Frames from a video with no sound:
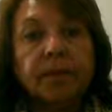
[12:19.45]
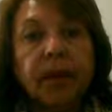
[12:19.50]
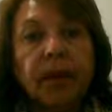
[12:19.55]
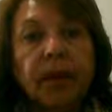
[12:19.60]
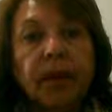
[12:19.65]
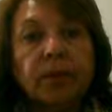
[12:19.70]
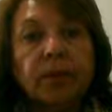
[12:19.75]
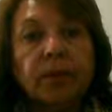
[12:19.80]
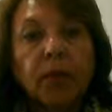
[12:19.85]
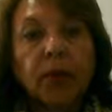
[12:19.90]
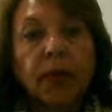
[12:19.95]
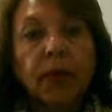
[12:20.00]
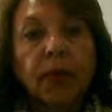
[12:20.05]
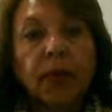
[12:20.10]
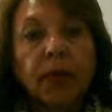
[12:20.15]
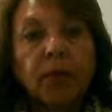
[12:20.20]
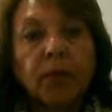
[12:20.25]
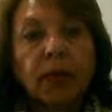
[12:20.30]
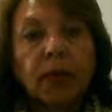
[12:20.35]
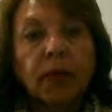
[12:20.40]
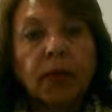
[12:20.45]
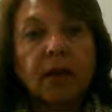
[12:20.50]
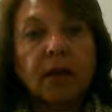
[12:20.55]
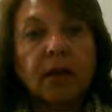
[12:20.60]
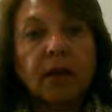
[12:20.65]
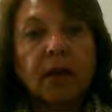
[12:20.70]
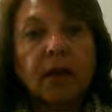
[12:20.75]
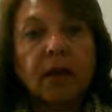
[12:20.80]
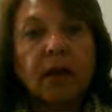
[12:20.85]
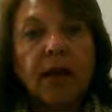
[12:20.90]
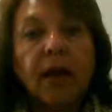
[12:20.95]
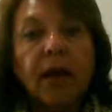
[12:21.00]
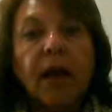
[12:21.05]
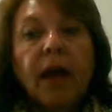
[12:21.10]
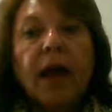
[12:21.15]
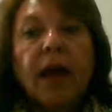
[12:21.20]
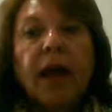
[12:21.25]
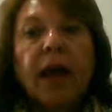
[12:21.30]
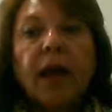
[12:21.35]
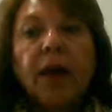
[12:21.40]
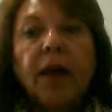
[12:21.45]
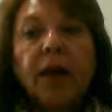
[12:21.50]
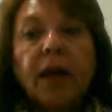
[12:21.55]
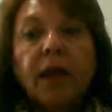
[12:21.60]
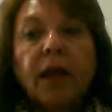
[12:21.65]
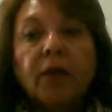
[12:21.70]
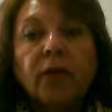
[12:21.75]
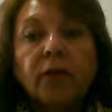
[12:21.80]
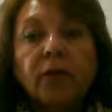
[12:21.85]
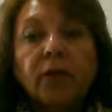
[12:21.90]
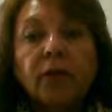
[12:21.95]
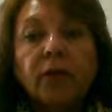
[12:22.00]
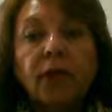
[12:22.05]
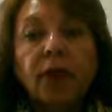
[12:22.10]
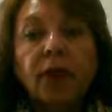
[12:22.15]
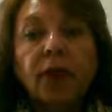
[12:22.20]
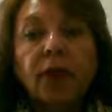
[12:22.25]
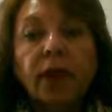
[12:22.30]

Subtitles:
in parentheses. And then